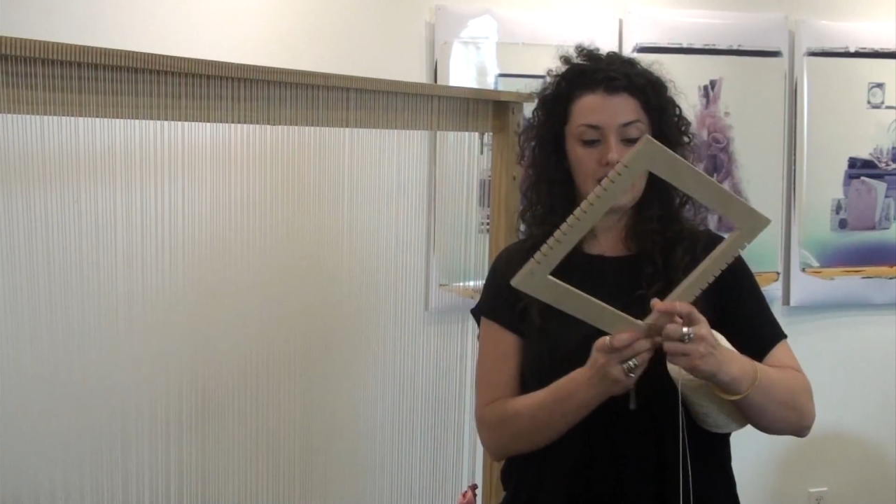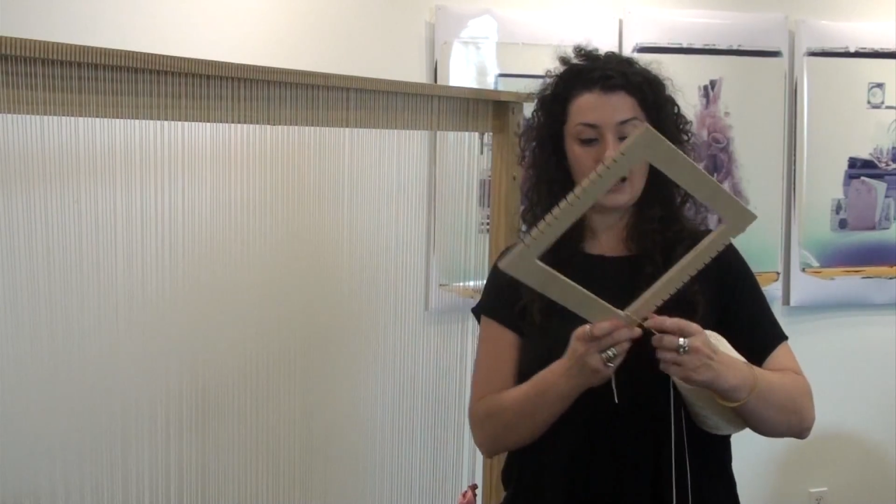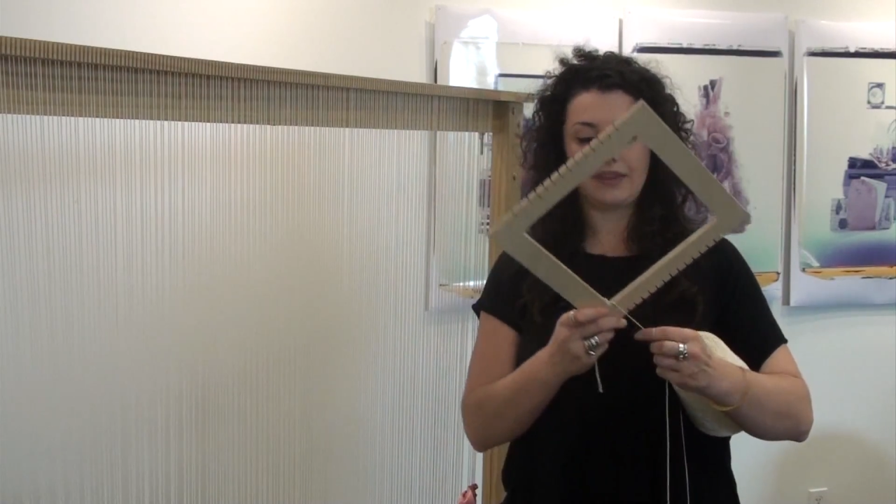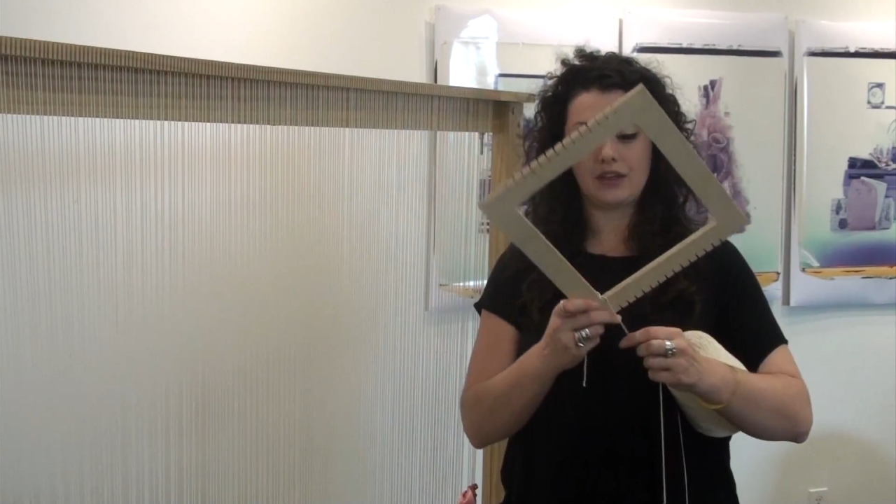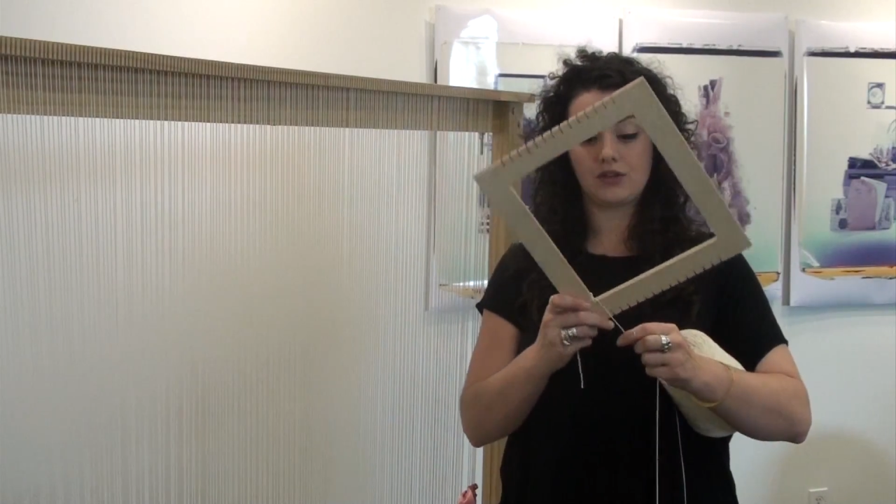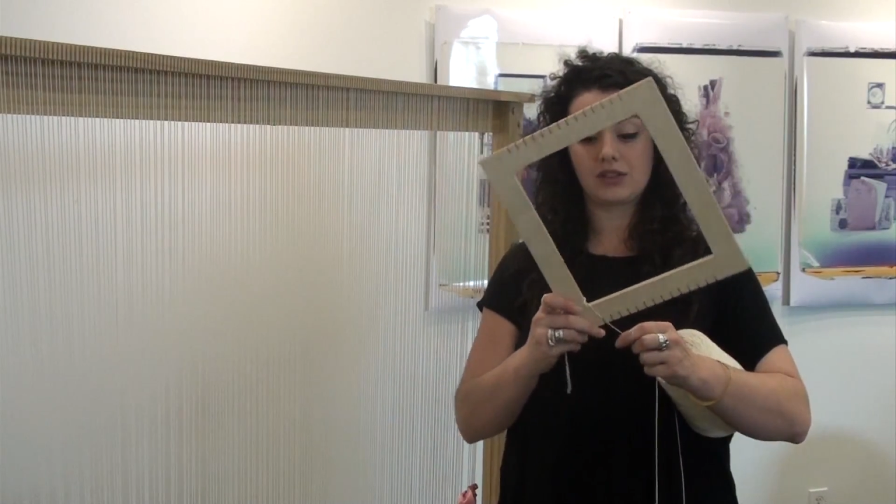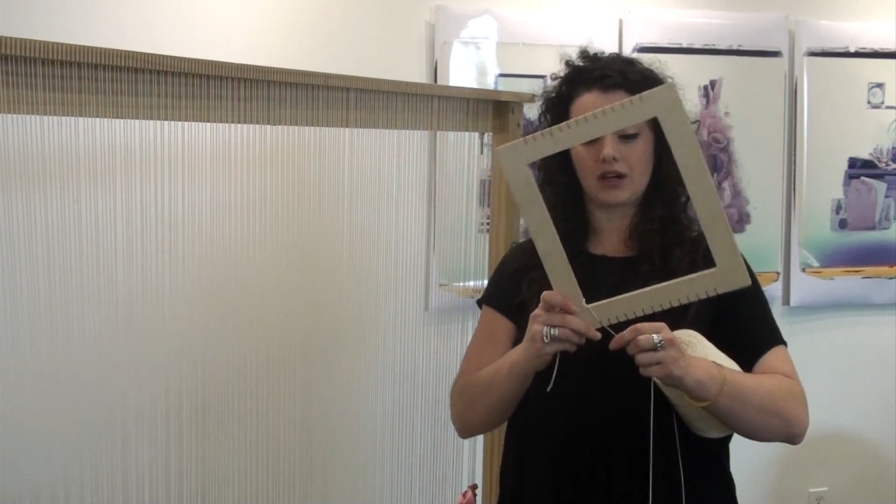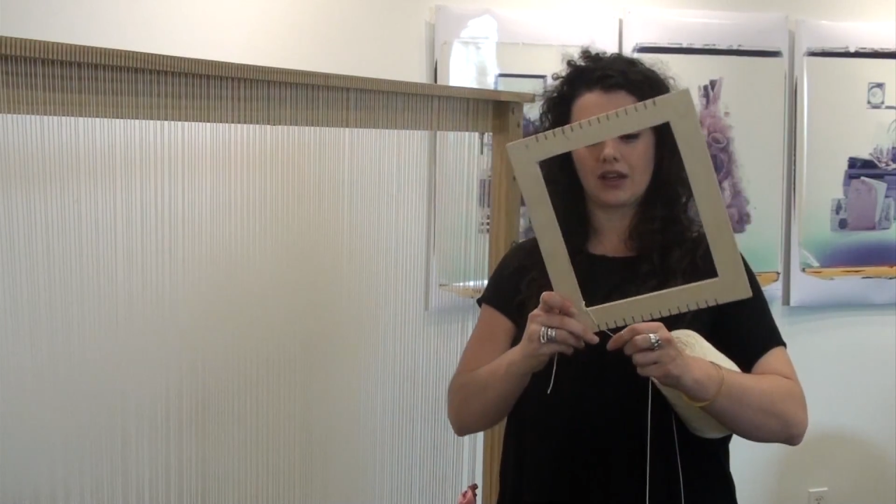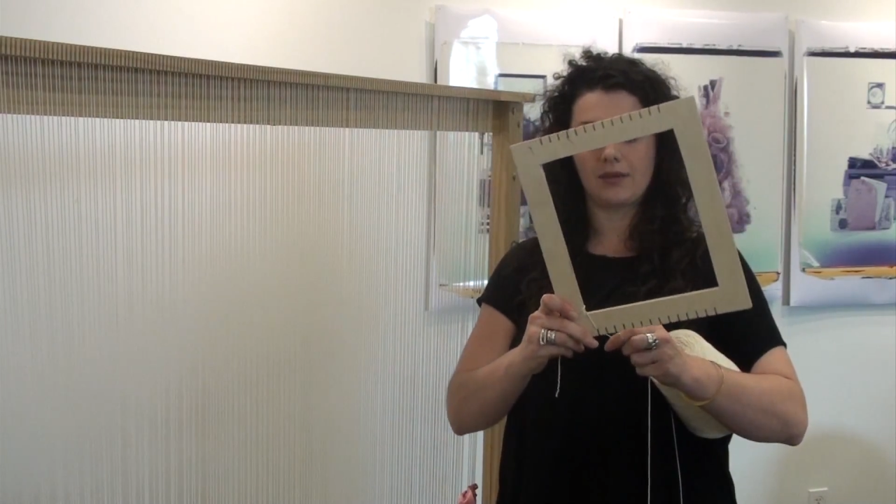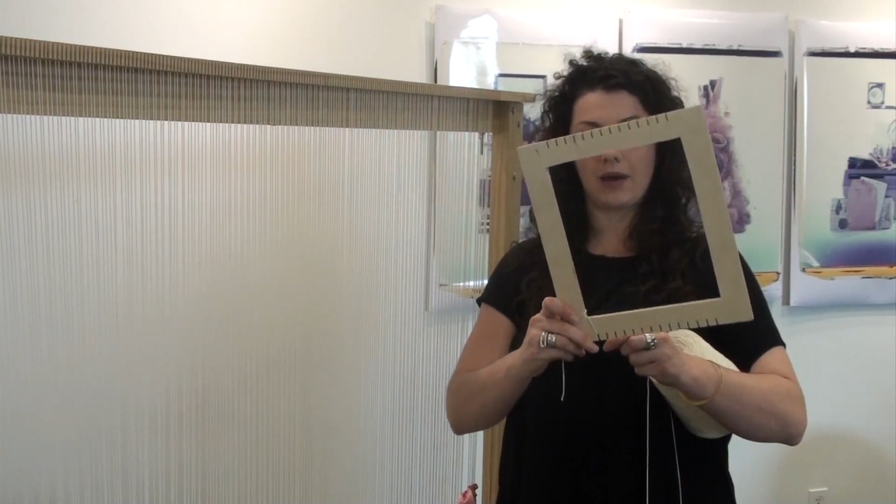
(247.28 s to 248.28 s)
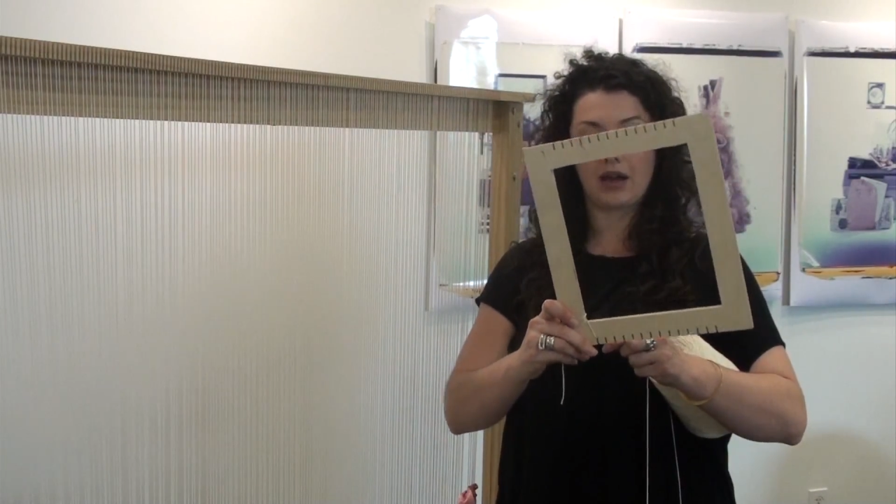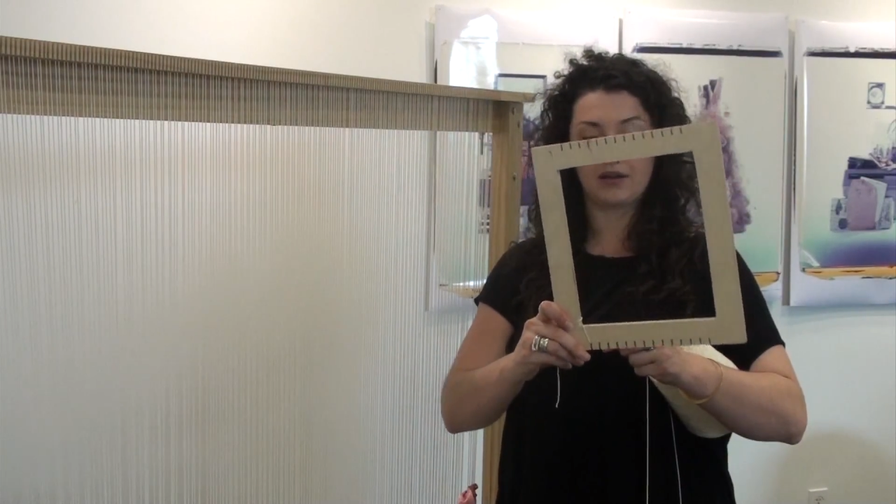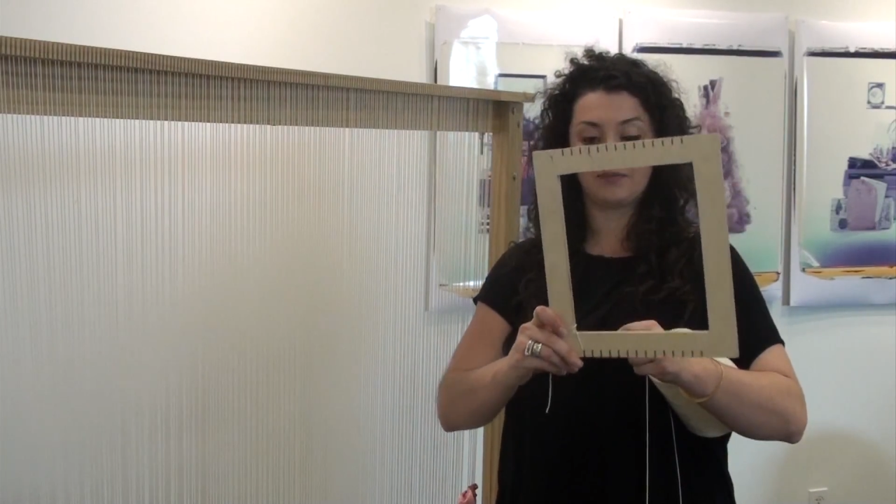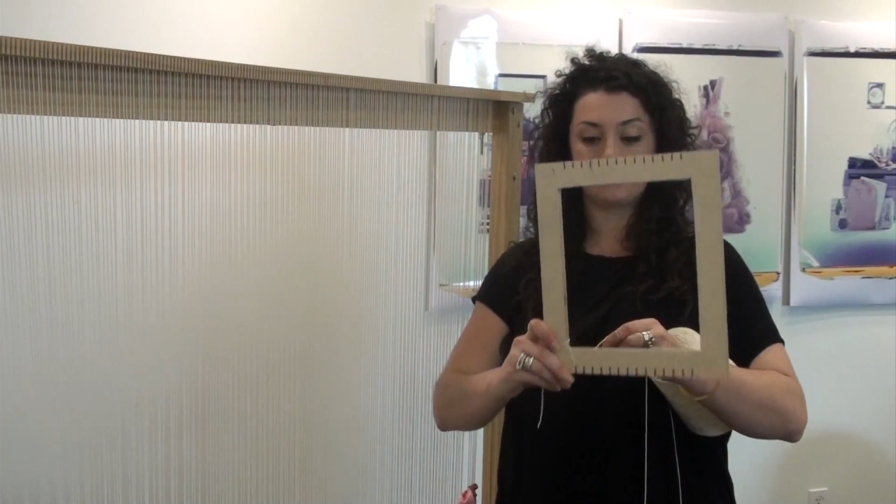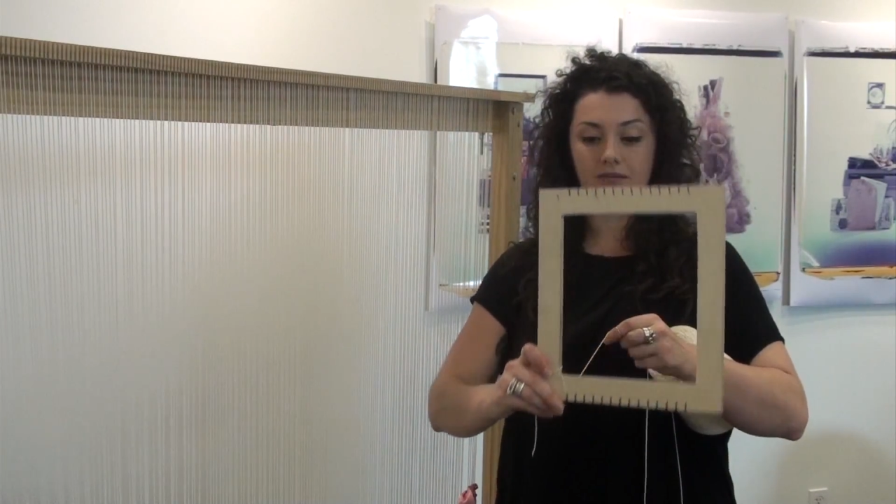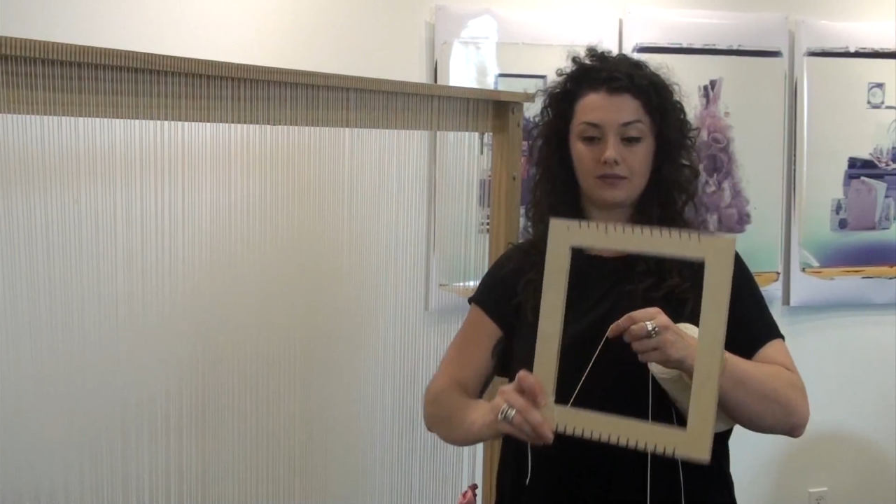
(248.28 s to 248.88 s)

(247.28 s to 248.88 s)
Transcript: And then you start at the bottom,